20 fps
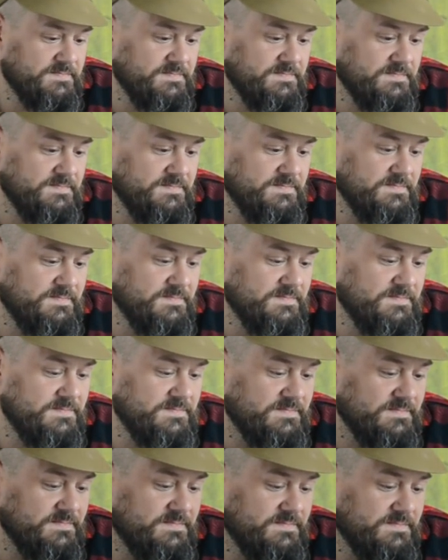
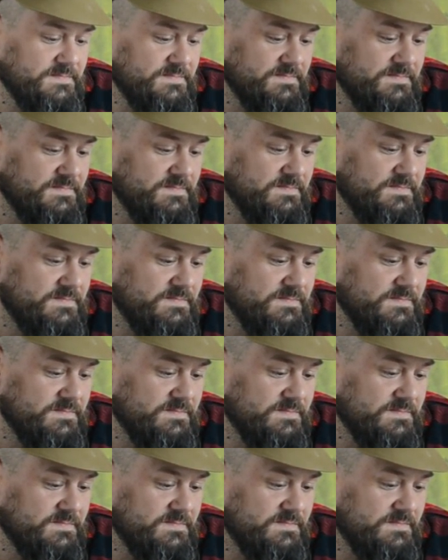
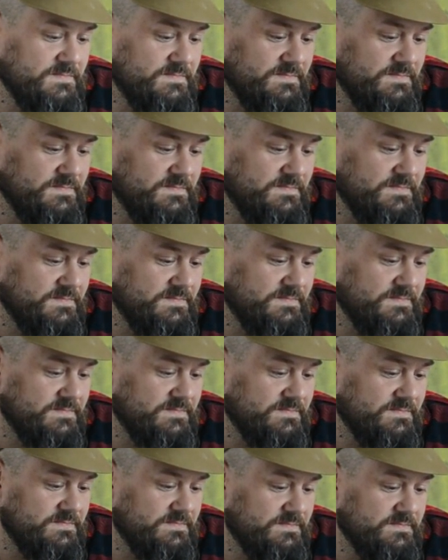
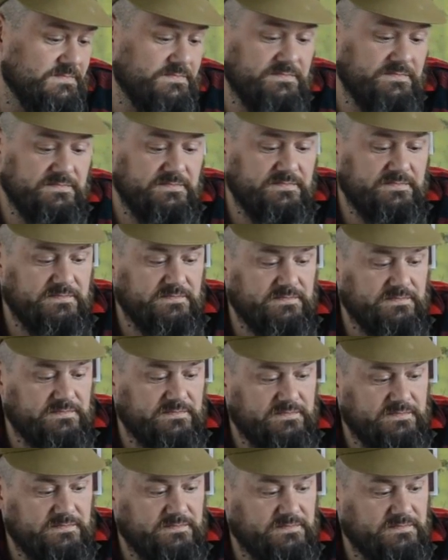
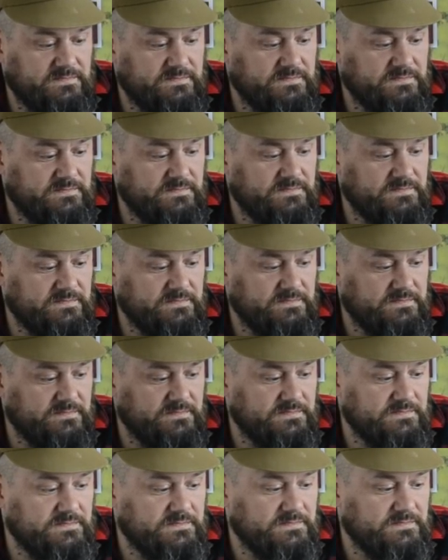
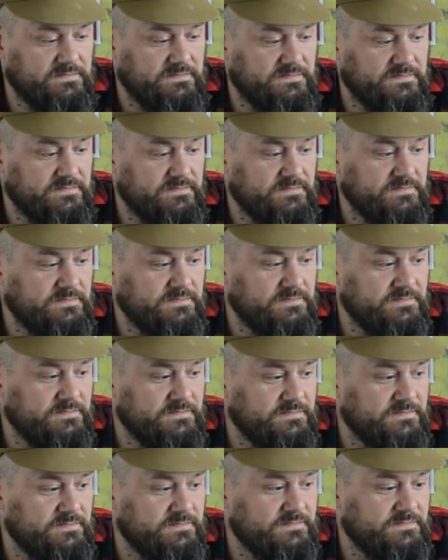
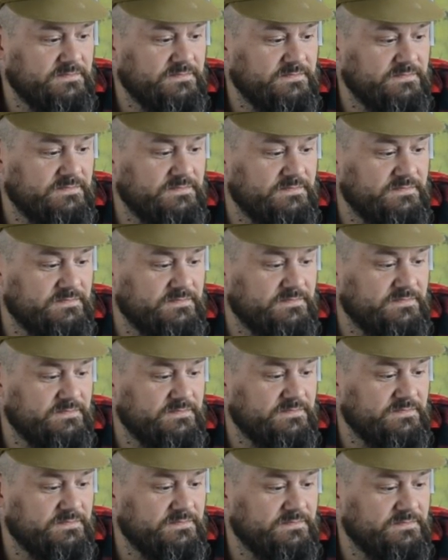
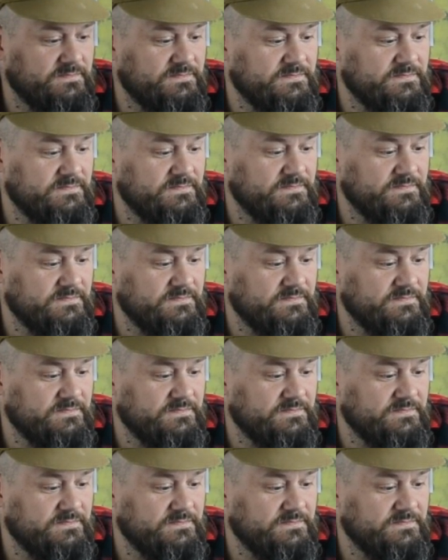(silent)